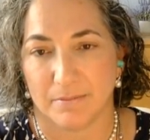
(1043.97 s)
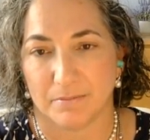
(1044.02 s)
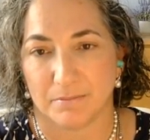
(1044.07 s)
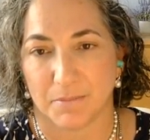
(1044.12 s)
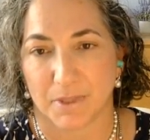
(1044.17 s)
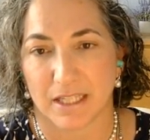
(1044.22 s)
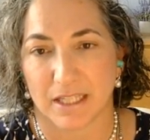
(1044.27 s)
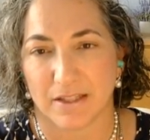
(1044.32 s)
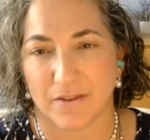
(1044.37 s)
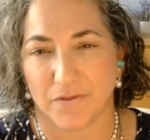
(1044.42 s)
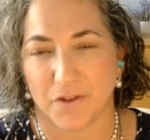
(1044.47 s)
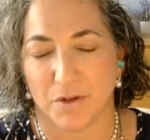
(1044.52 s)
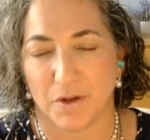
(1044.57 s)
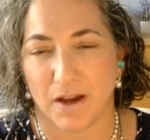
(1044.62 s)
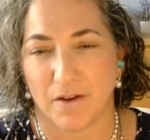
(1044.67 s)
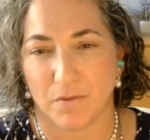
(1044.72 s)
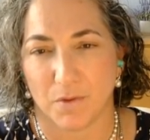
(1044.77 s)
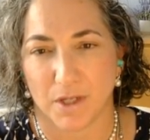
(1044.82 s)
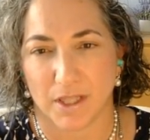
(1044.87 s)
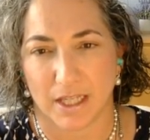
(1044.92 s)
Because if you
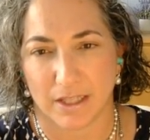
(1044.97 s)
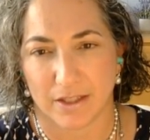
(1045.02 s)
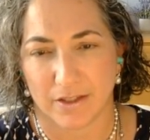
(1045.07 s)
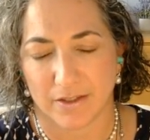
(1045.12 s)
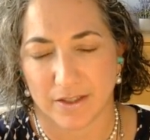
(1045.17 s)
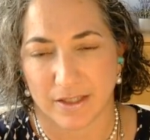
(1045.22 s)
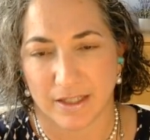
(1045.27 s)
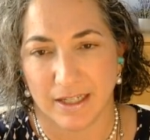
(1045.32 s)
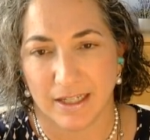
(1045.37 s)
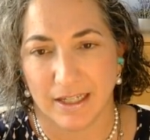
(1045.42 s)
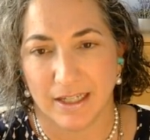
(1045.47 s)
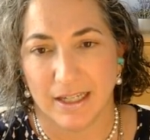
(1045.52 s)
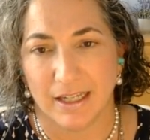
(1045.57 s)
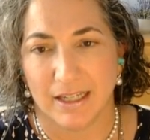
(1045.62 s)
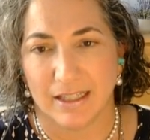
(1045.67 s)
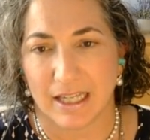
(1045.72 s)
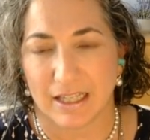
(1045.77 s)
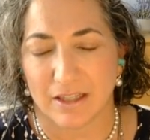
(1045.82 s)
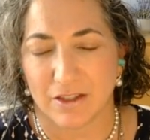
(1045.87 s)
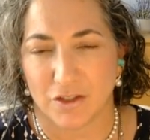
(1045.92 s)
have one
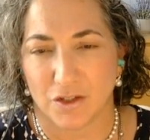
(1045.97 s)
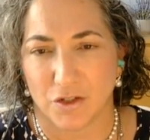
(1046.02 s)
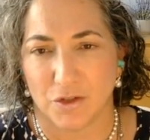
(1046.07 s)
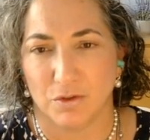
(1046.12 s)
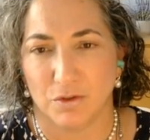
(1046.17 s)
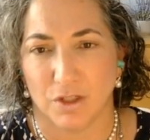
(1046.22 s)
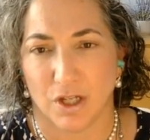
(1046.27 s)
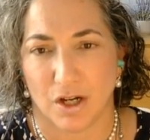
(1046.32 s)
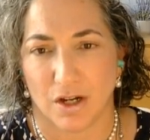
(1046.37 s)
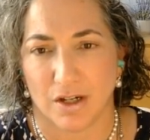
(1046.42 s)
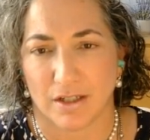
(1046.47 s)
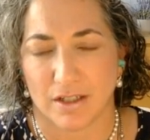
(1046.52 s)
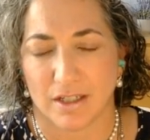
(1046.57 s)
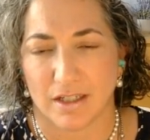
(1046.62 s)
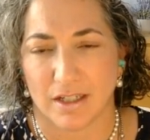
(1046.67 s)
that's too long,